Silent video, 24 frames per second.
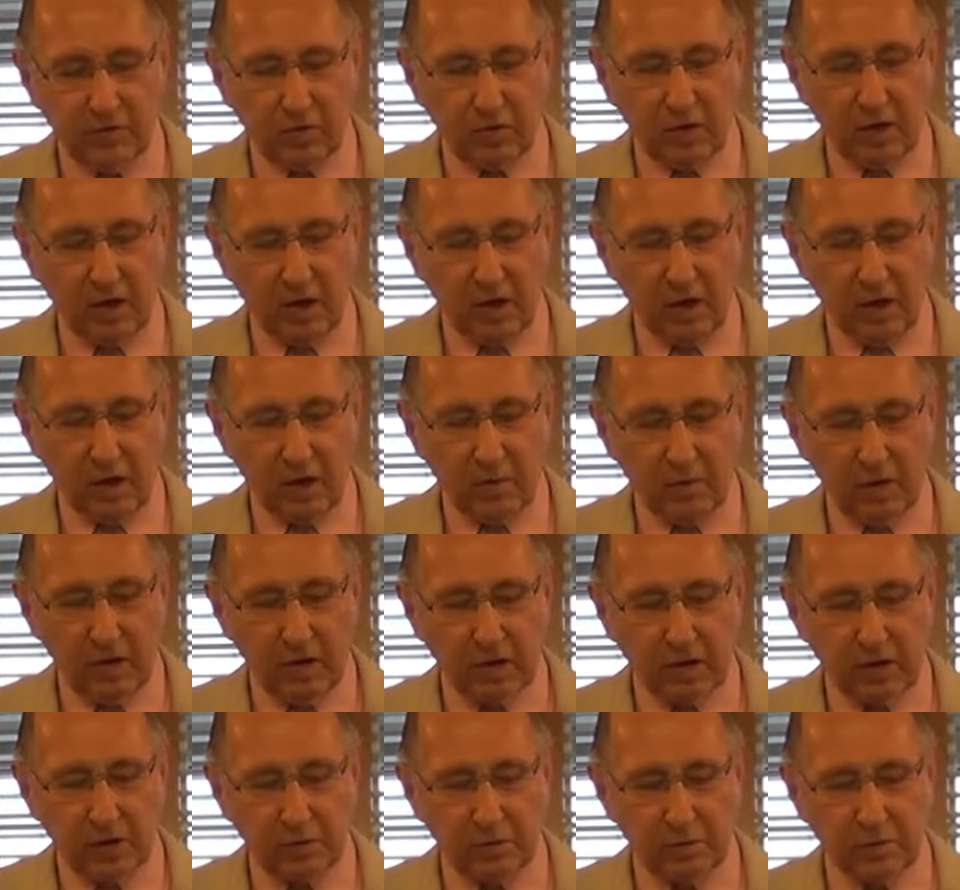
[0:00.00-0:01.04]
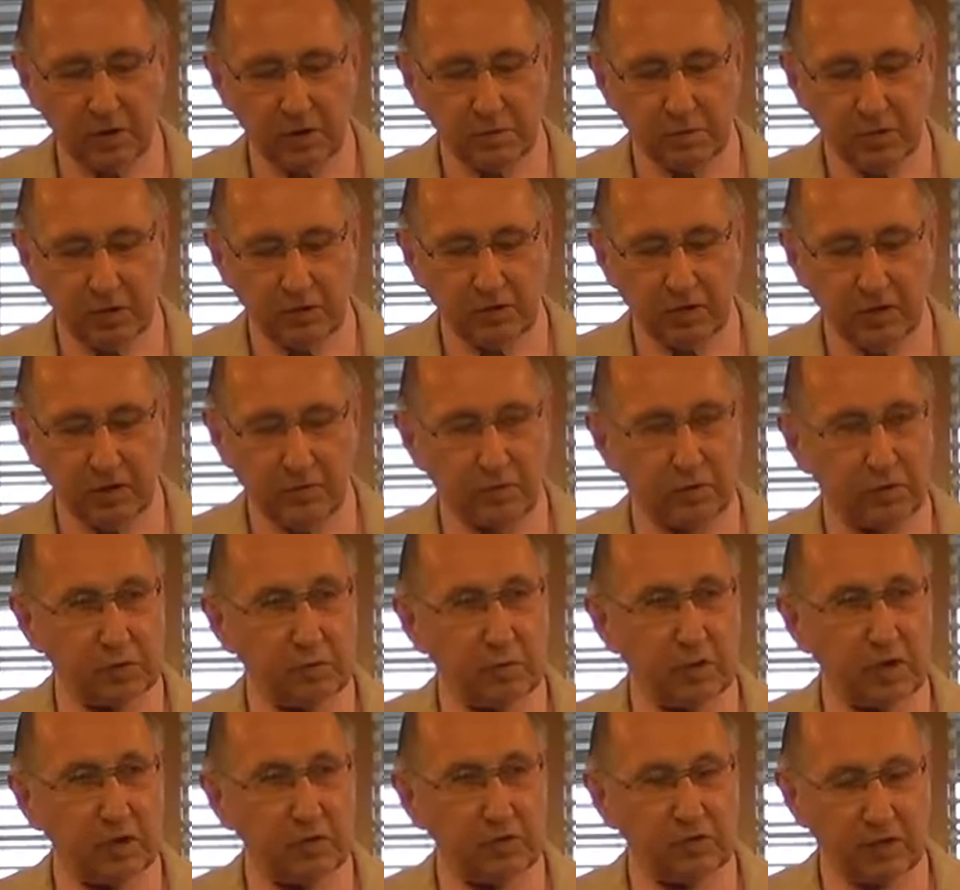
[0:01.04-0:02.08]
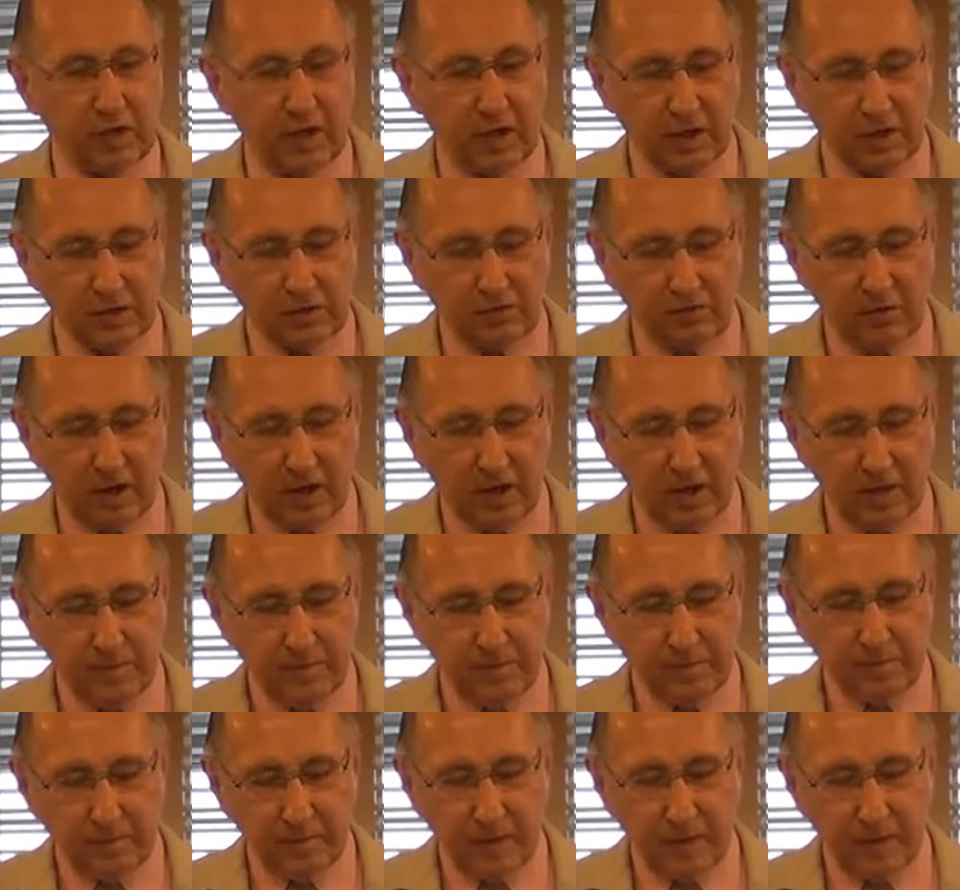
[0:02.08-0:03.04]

for I had already expressed myself as being satisfied.